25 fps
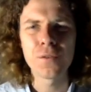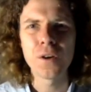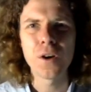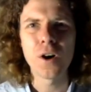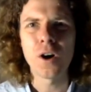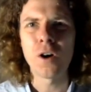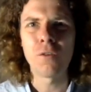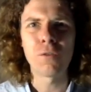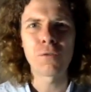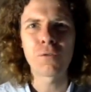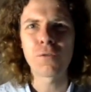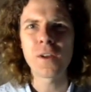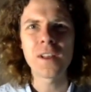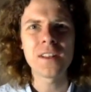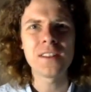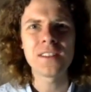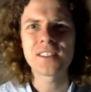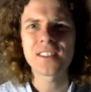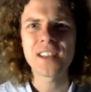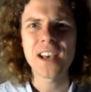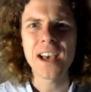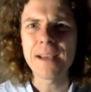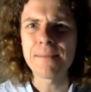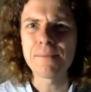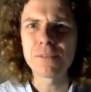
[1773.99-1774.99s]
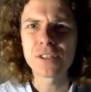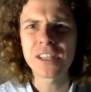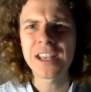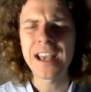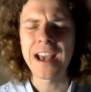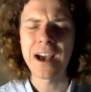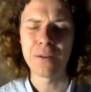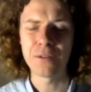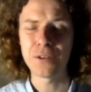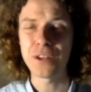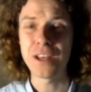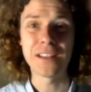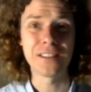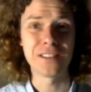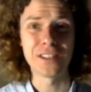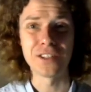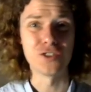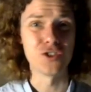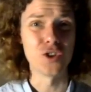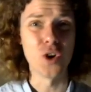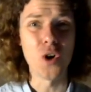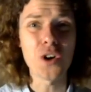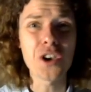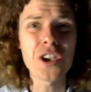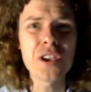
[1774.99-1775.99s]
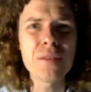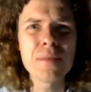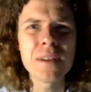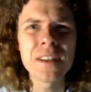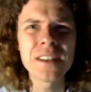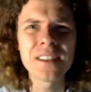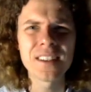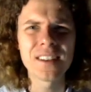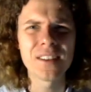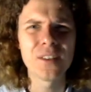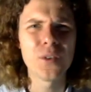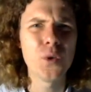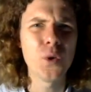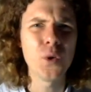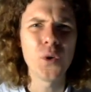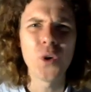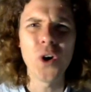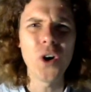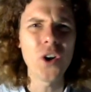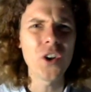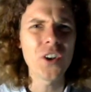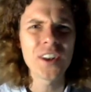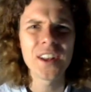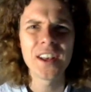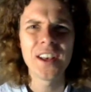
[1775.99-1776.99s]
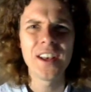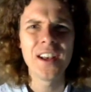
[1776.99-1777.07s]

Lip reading: Offred's tapes count as a document or not?